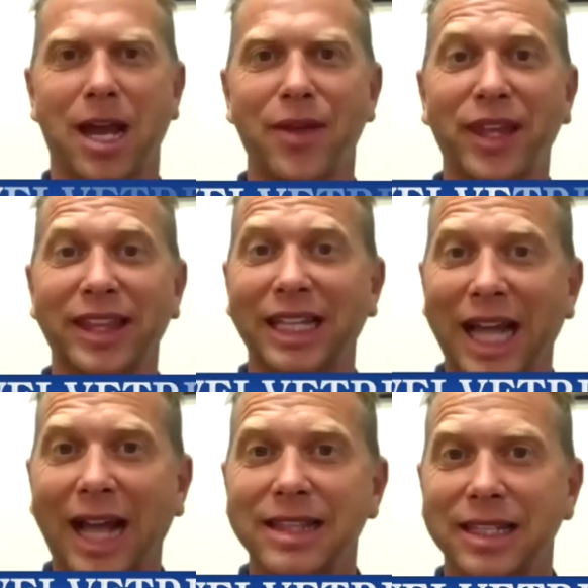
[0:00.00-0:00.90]
I think the
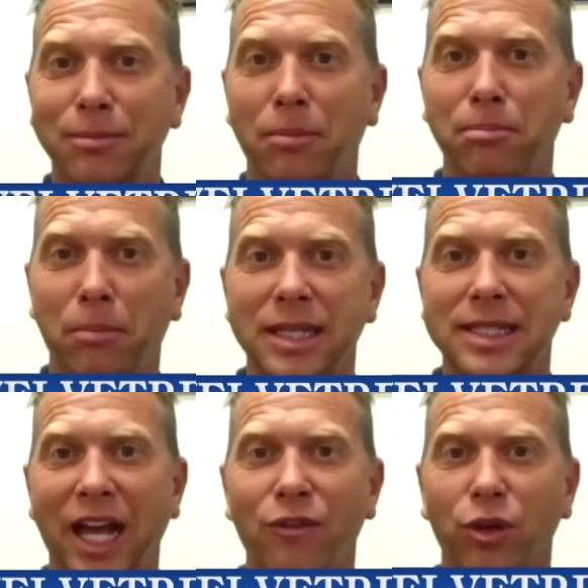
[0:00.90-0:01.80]
lads and
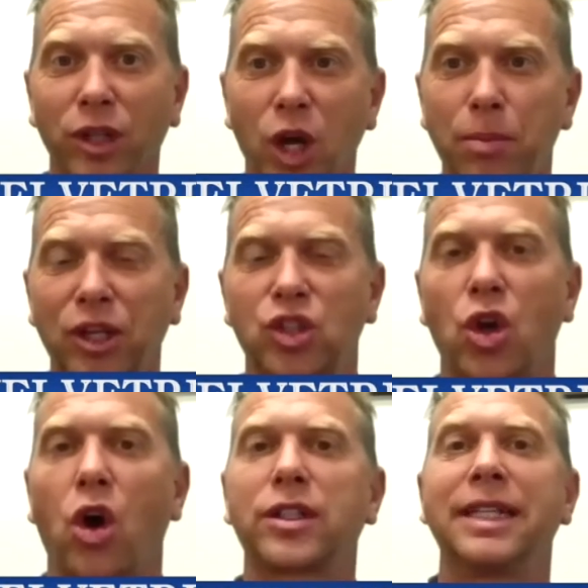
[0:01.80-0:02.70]
myself were a little bit
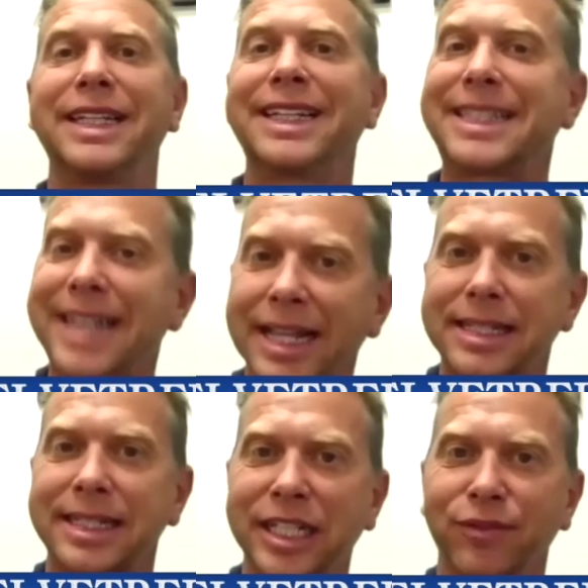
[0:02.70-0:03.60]
shocked in the
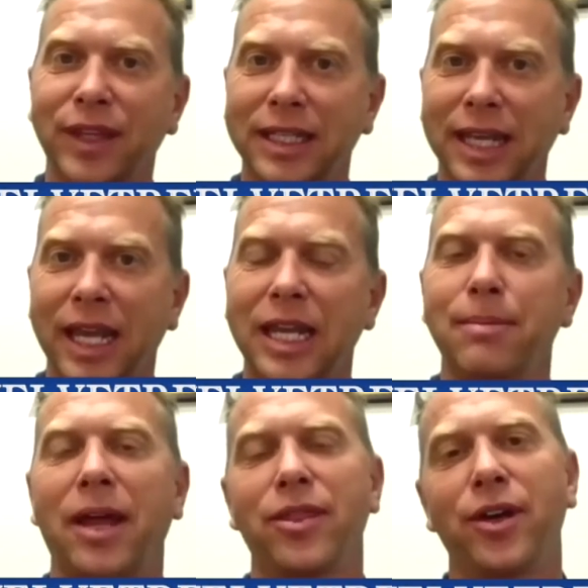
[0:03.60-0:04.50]
intensity of the
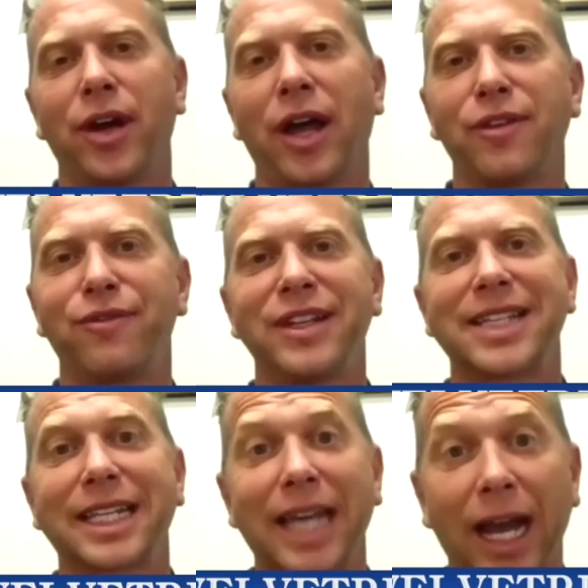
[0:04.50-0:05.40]
game and the
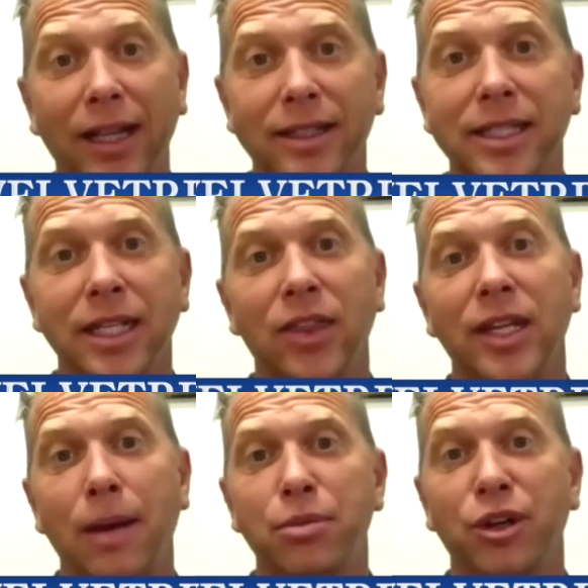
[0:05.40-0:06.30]
physicality and the
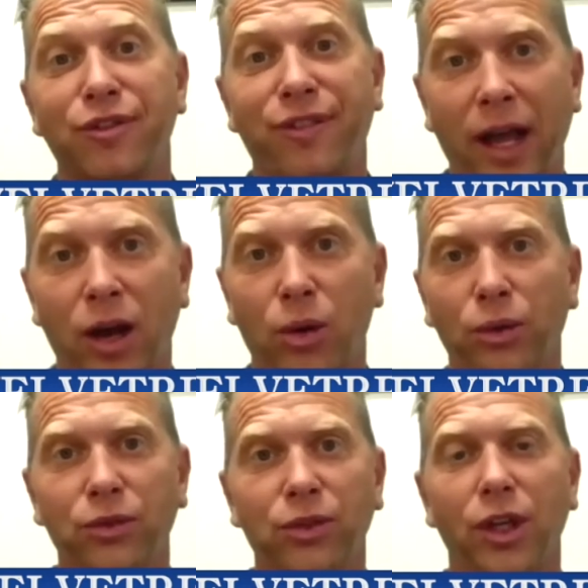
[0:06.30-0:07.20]
number of
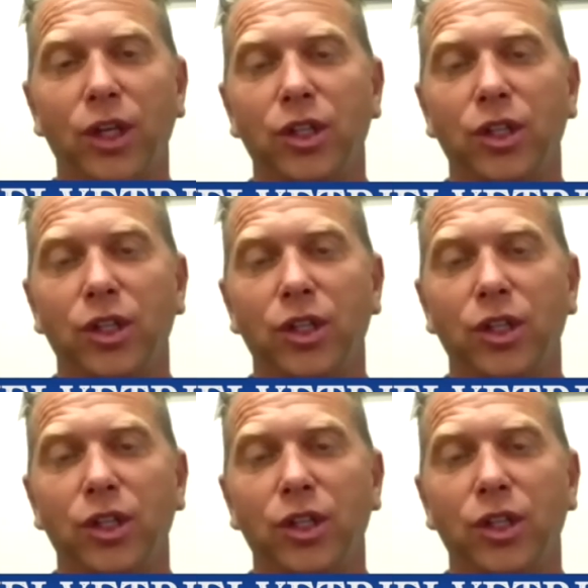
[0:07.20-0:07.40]
fouls